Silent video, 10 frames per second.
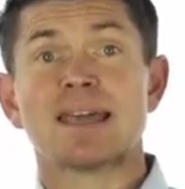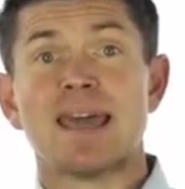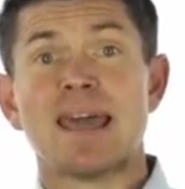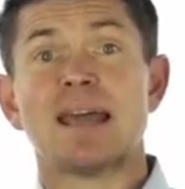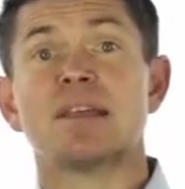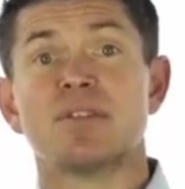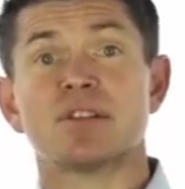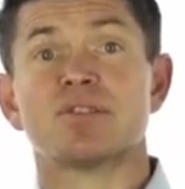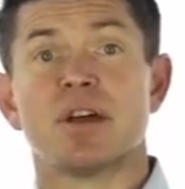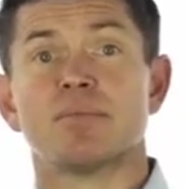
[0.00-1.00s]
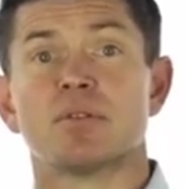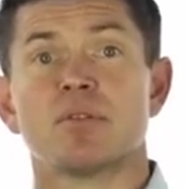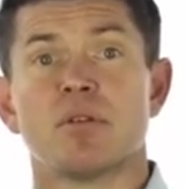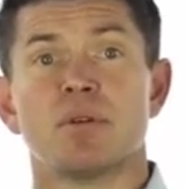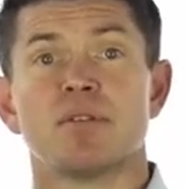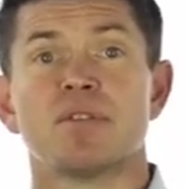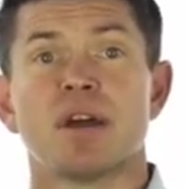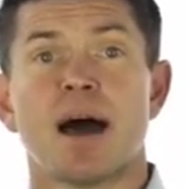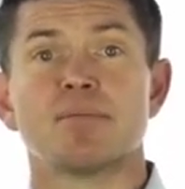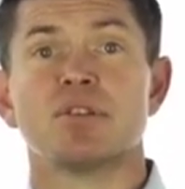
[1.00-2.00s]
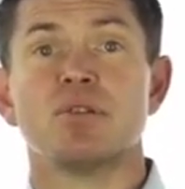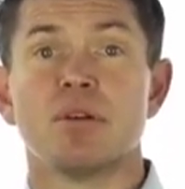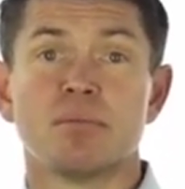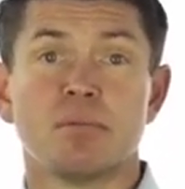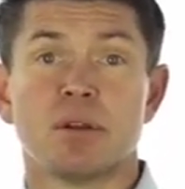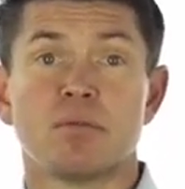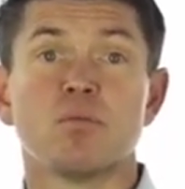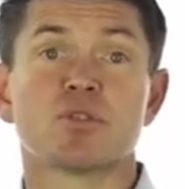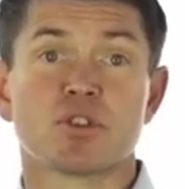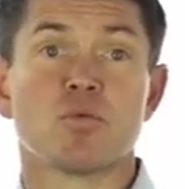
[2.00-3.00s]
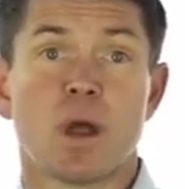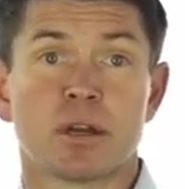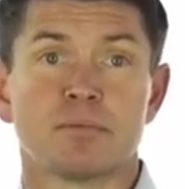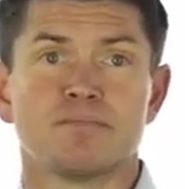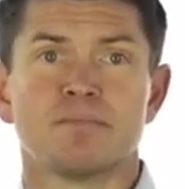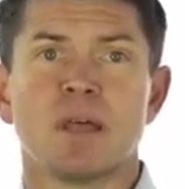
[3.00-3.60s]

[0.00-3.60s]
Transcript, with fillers: can in this step determine if the option you implemented was correct.